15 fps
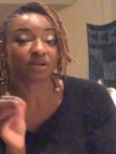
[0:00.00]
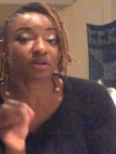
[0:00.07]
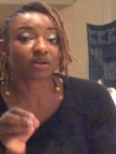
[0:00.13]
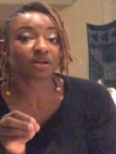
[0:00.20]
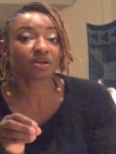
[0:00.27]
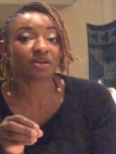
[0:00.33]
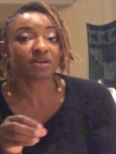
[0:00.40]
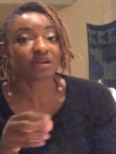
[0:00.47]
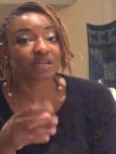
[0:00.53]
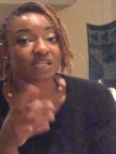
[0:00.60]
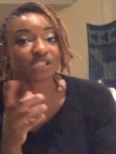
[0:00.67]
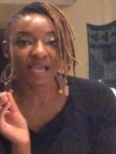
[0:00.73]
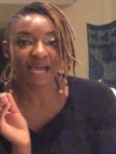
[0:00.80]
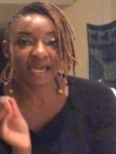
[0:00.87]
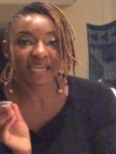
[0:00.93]
occur
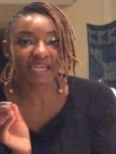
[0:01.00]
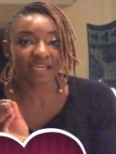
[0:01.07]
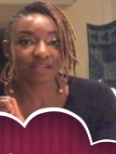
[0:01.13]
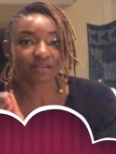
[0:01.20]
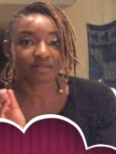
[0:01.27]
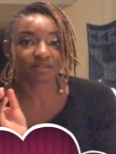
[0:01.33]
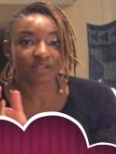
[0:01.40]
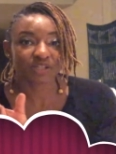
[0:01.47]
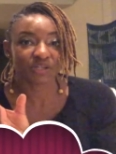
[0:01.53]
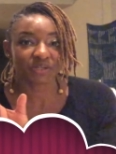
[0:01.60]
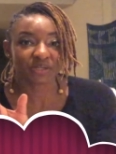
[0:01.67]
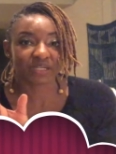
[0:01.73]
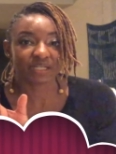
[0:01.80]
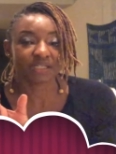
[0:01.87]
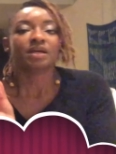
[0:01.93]
is hiatal
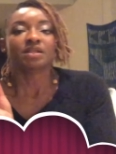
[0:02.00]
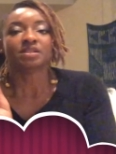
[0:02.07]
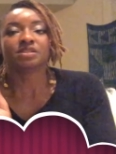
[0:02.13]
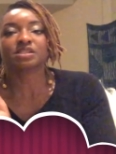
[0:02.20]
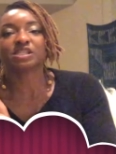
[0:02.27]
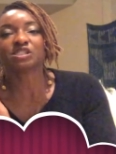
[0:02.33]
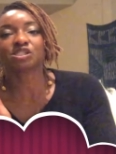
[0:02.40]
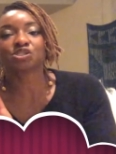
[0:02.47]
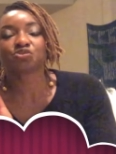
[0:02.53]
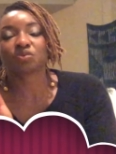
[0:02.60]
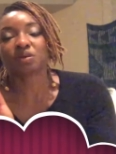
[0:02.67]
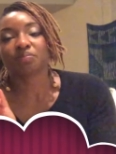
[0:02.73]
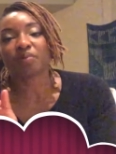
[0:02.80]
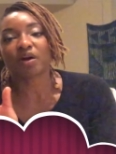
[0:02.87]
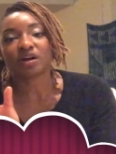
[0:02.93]
hernia. This is
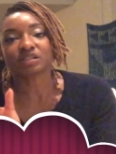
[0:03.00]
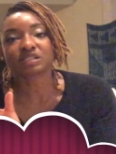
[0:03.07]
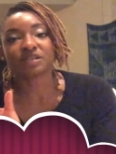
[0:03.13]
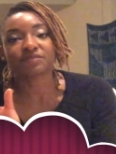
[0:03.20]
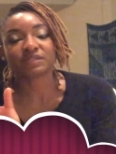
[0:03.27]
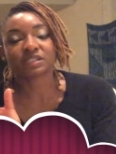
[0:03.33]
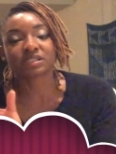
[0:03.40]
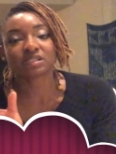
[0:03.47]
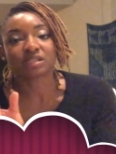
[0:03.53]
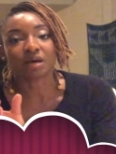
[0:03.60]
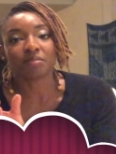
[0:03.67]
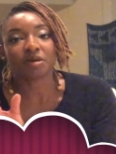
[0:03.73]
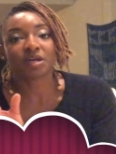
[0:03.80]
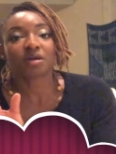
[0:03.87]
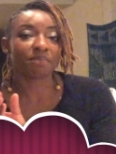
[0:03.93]
where parts of the
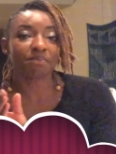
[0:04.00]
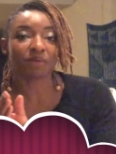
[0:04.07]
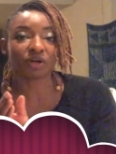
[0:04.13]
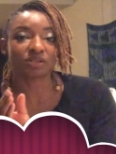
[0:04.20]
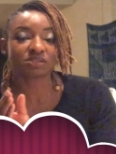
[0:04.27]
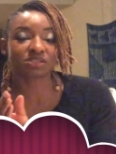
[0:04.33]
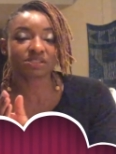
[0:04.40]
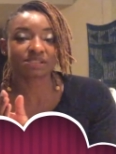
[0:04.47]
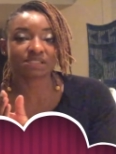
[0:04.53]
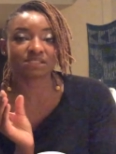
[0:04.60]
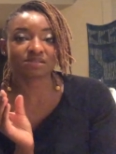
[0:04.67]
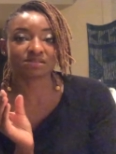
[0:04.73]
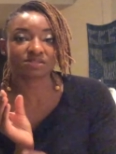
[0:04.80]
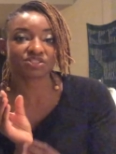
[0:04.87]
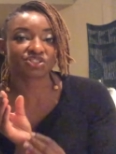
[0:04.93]
stomach bulges
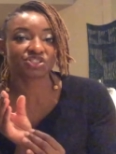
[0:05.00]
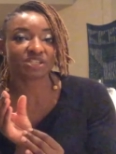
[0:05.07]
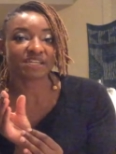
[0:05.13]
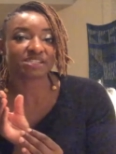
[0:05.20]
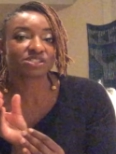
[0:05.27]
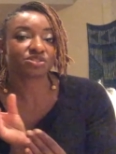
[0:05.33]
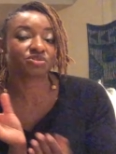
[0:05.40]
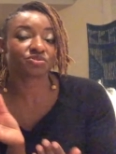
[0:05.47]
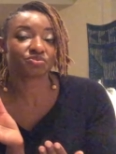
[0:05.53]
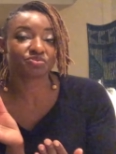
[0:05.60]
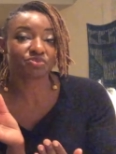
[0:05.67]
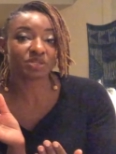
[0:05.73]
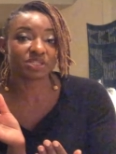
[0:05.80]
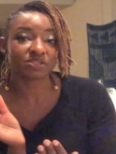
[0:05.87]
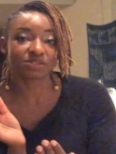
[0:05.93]
into the chest
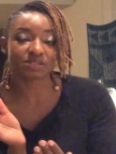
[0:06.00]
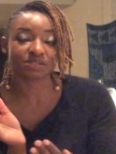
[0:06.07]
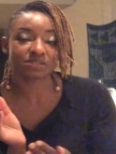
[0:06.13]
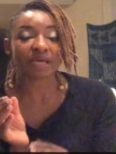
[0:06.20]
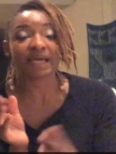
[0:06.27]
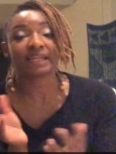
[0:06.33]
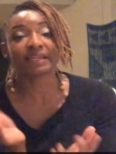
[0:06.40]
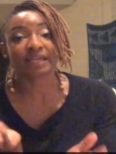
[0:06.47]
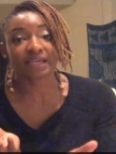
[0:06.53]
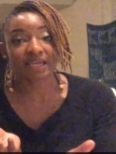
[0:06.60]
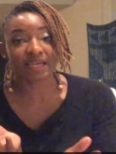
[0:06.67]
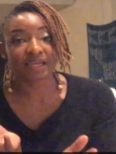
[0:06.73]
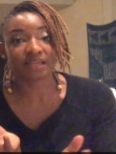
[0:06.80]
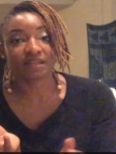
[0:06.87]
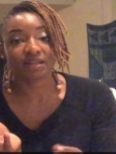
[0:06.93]
region. And
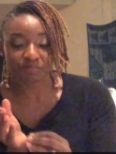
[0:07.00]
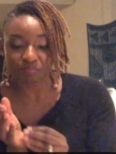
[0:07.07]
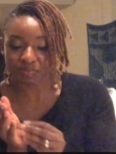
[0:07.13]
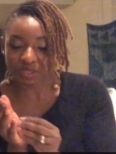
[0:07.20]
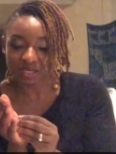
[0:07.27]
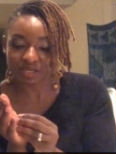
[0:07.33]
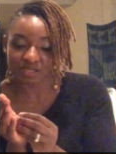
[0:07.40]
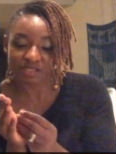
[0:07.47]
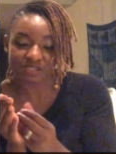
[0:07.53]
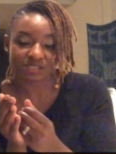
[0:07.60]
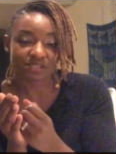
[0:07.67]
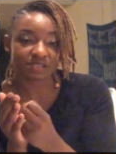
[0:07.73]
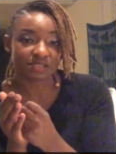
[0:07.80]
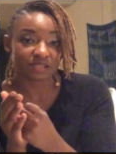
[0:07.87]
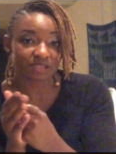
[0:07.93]
again,
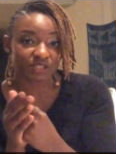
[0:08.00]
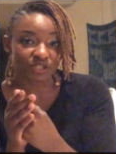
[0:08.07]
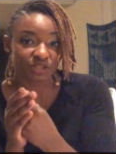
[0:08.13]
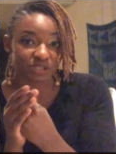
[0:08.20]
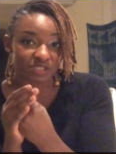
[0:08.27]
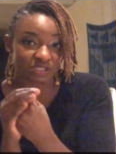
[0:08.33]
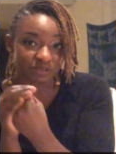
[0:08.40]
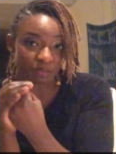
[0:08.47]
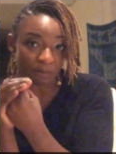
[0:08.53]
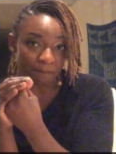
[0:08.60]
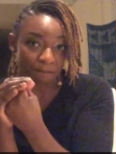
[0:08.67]
because there is